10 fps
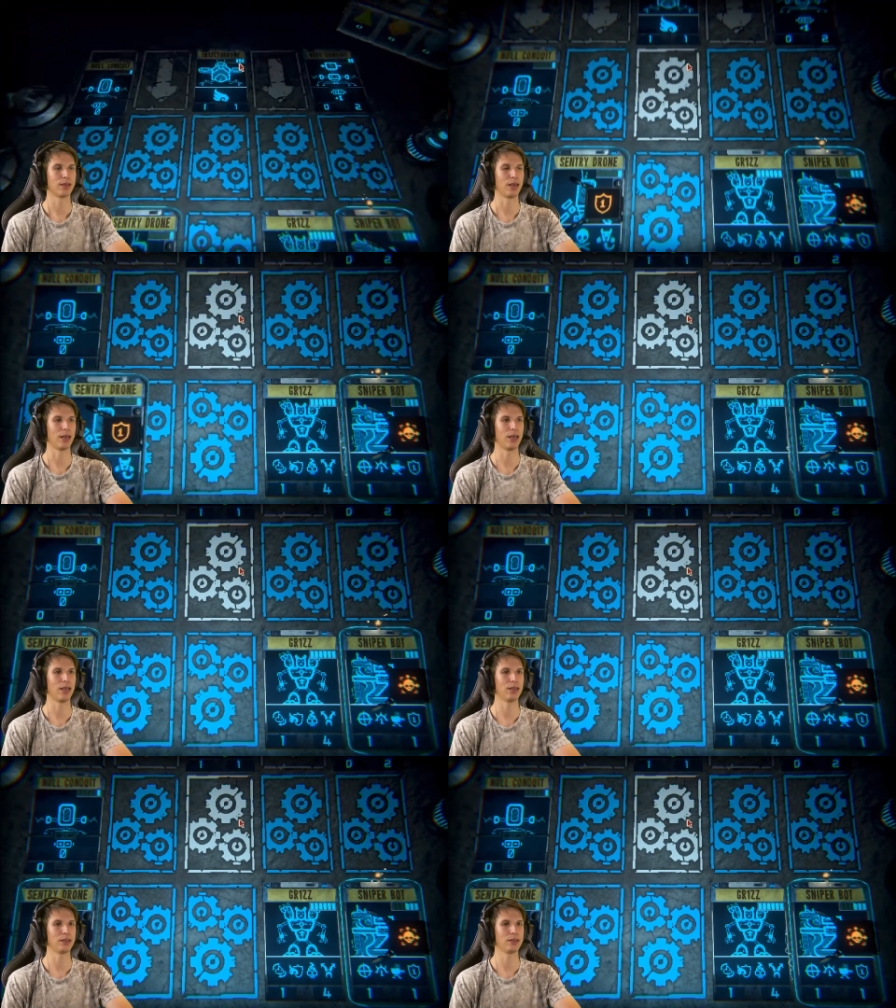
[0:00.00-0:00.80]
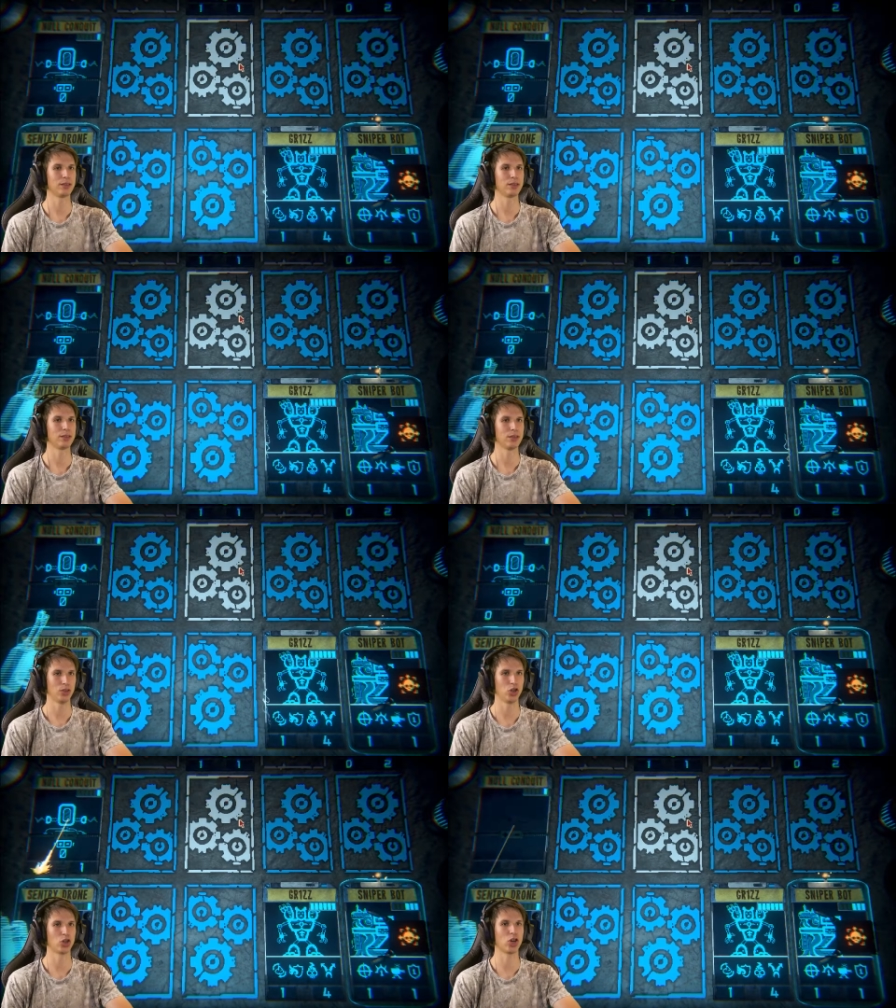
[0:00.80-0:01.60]
And
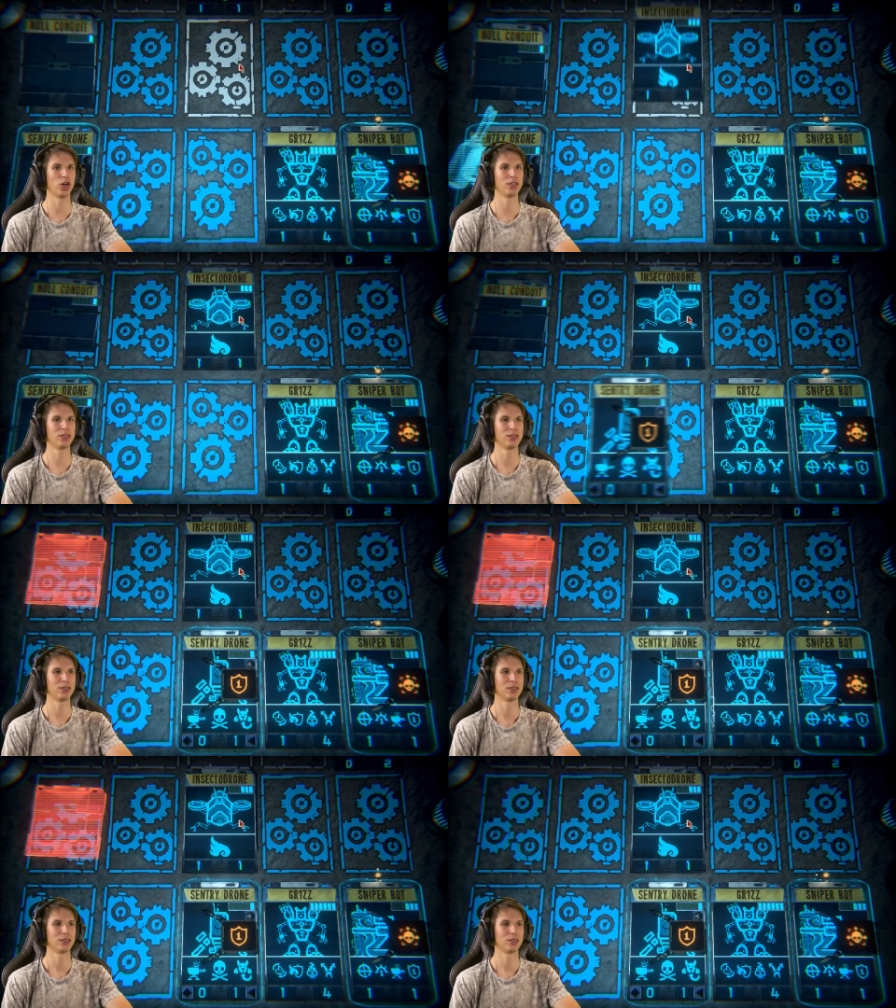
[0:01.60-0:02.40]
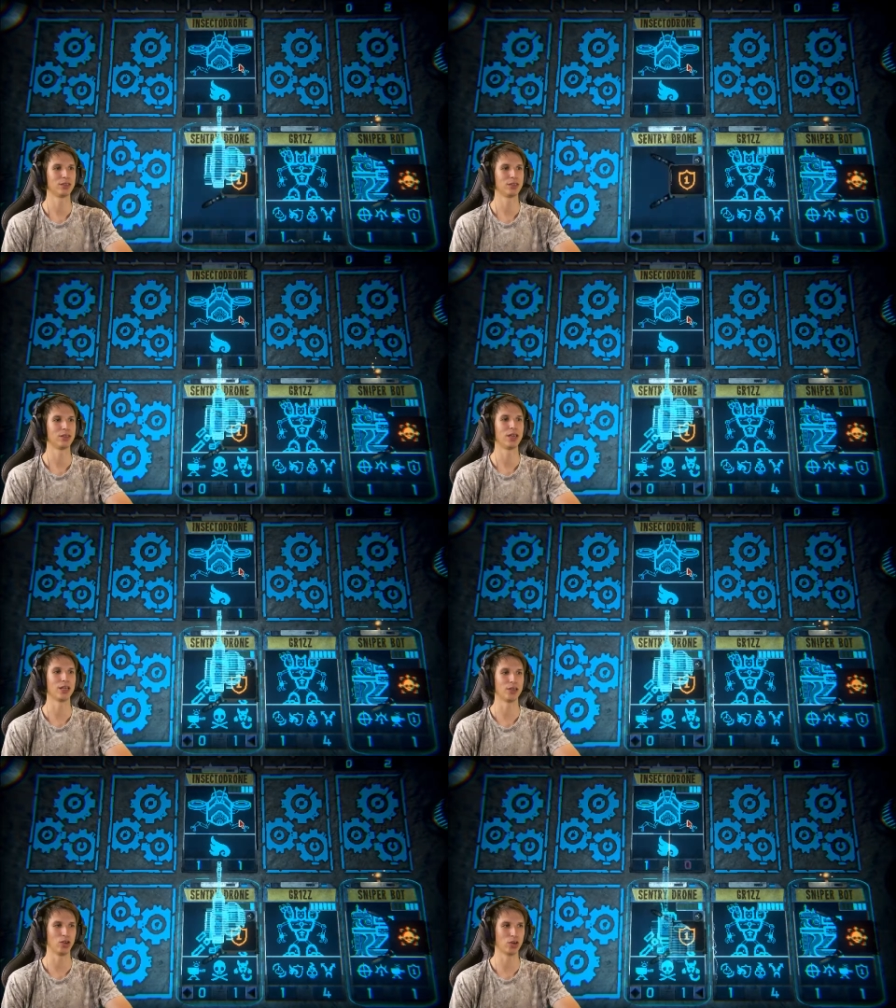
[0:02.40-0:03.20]
you're gone.
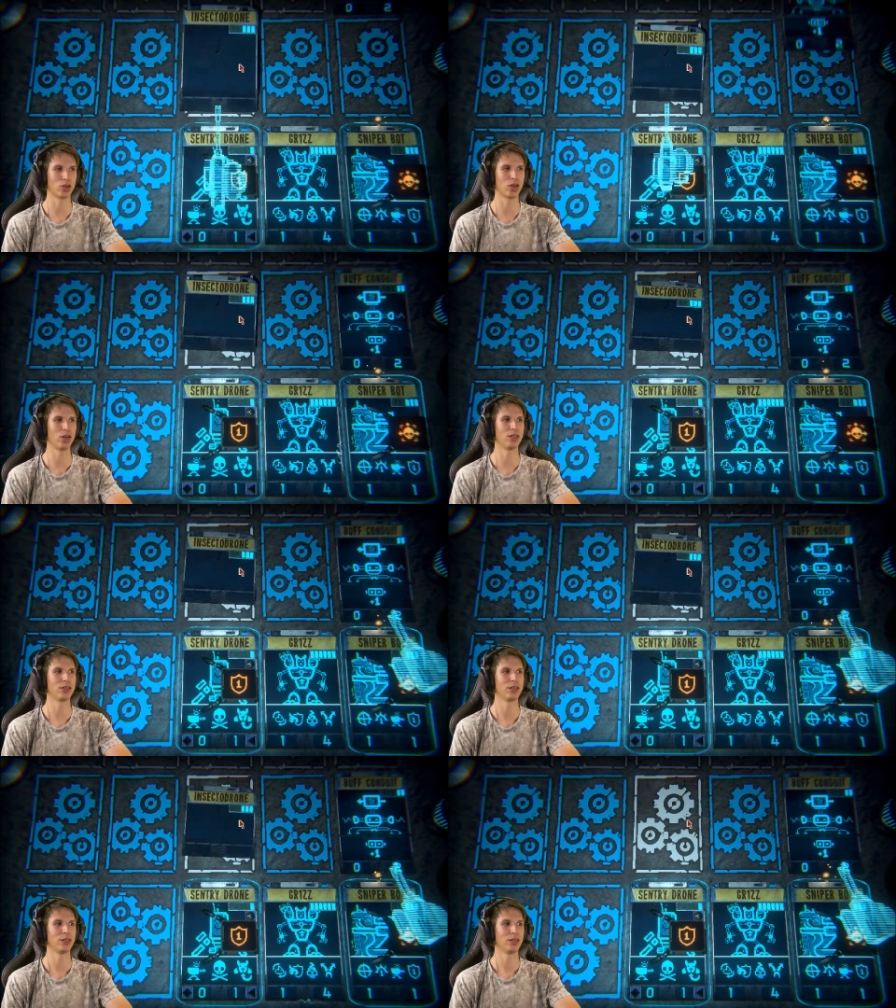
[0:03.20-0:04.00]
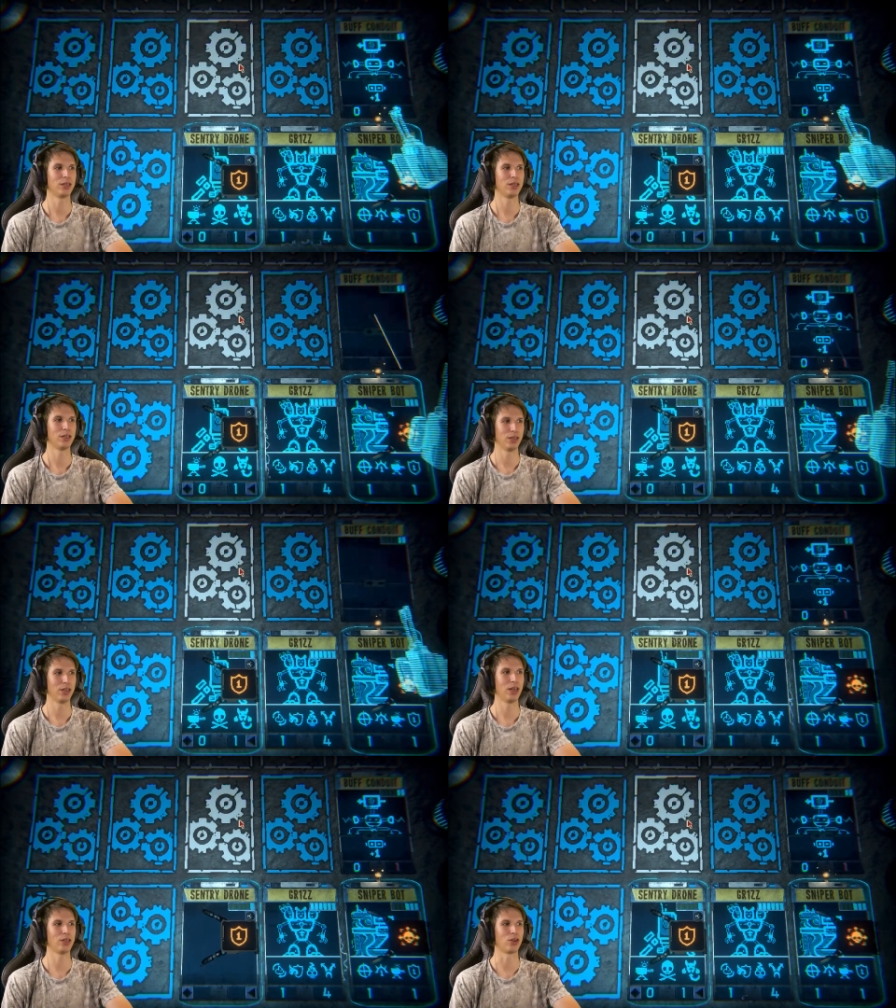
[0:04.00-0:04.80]
And you're gone.
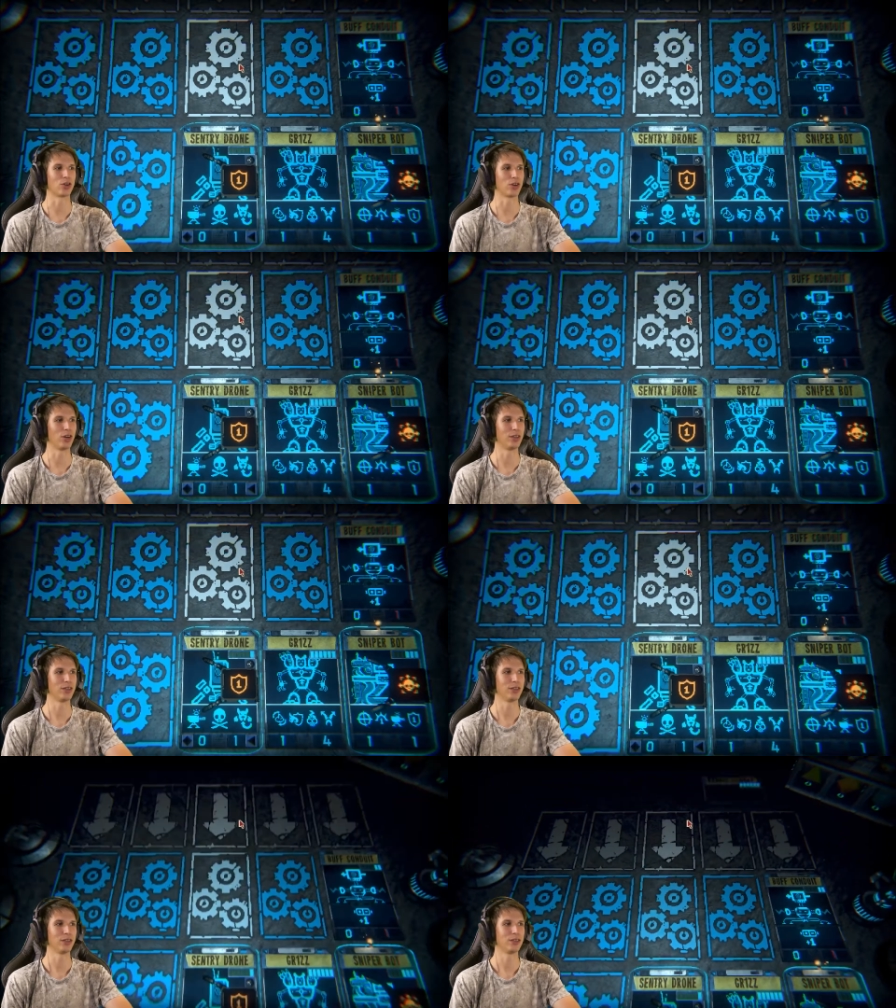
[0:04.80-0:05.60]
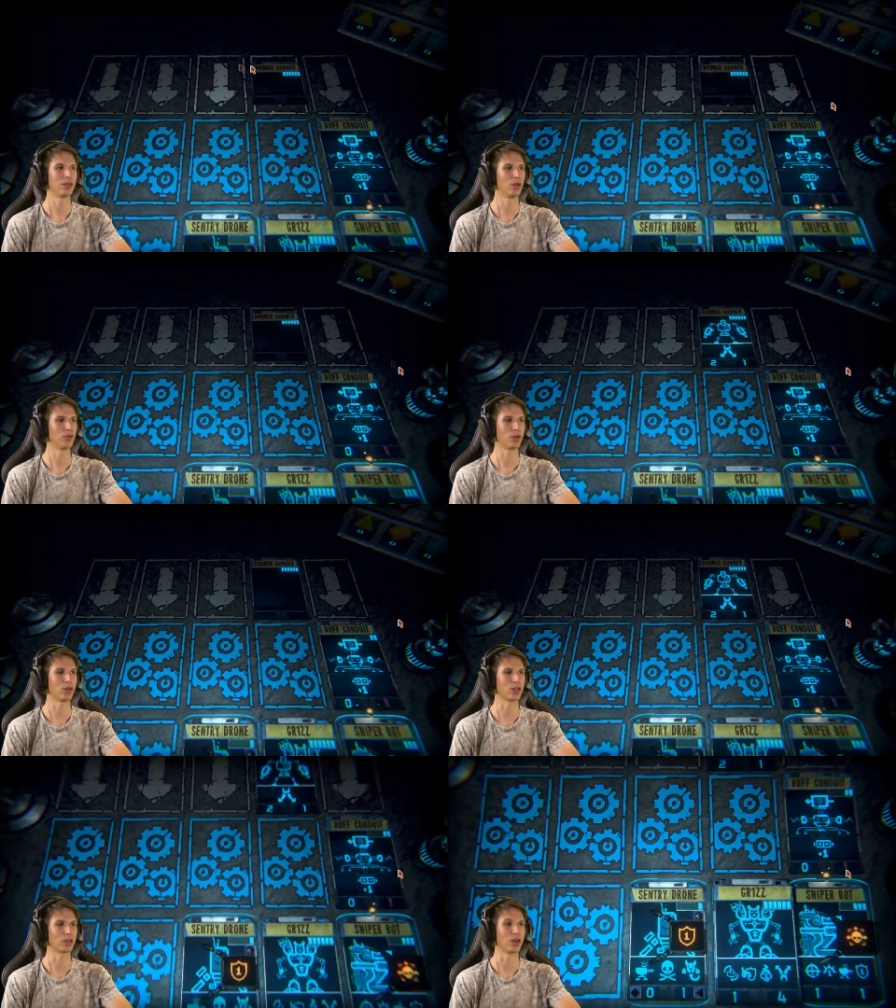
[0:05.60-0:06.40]
And you're gone. Oh, you're
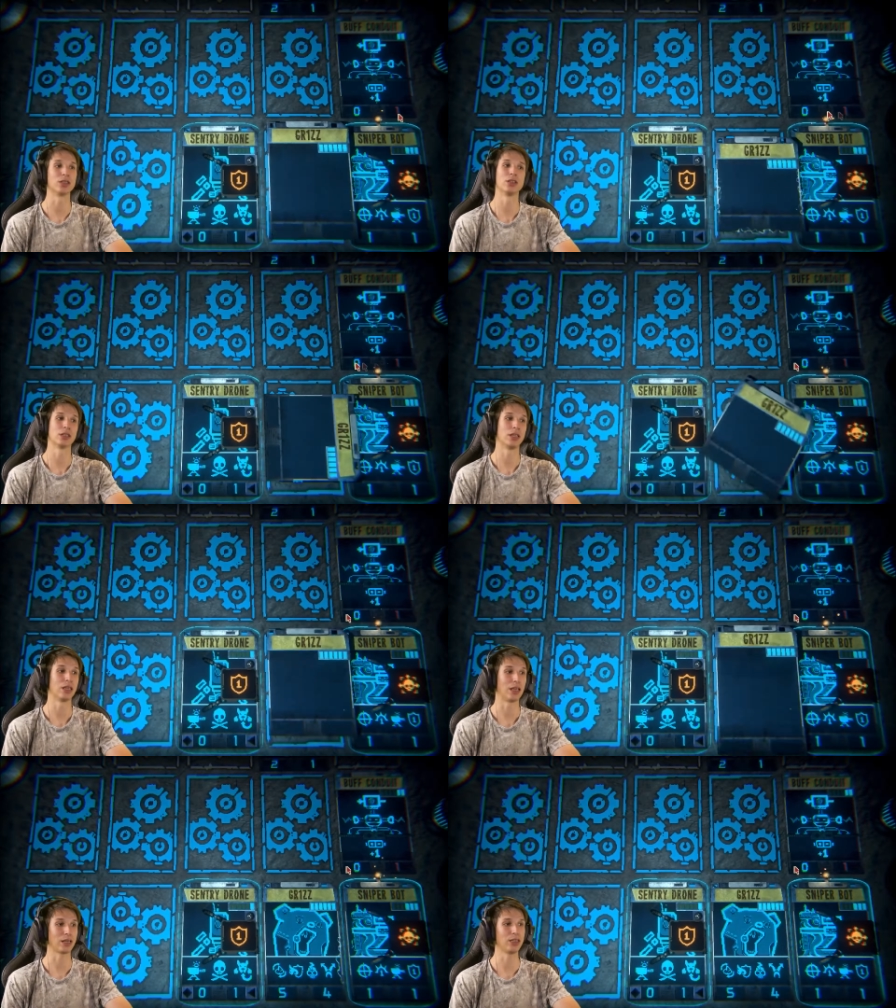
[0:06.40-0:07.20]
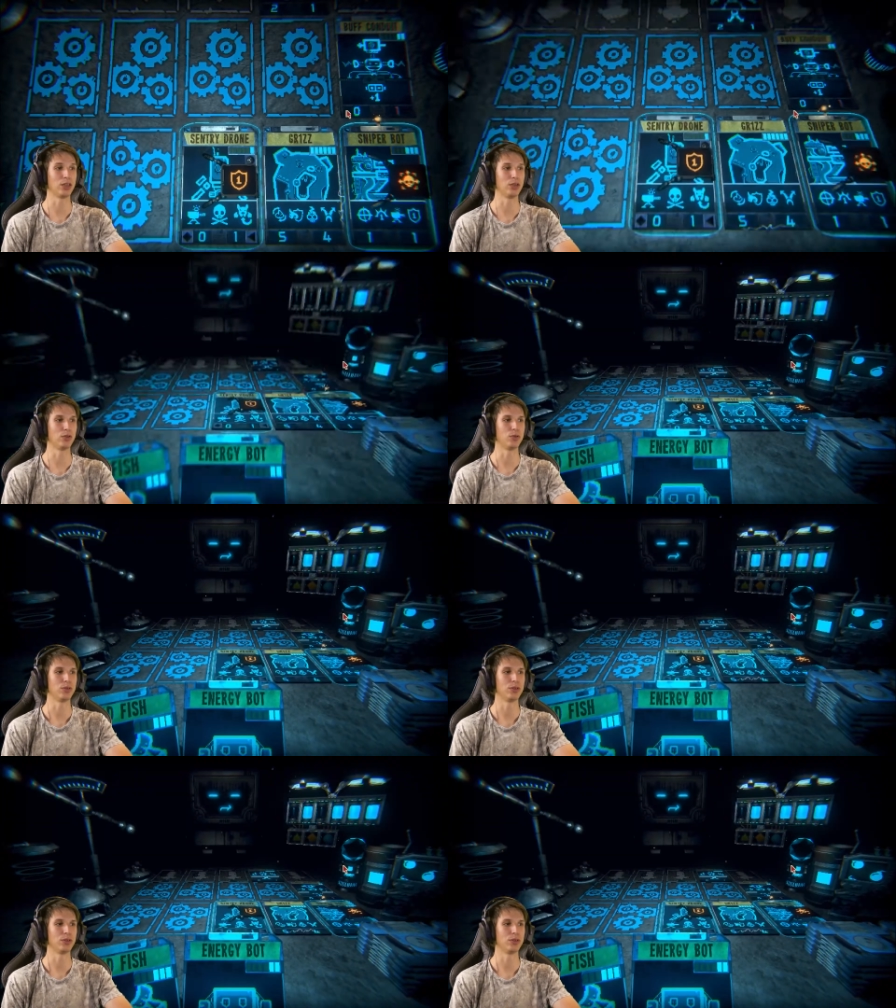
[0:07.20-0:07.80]
not gone. Lucky you.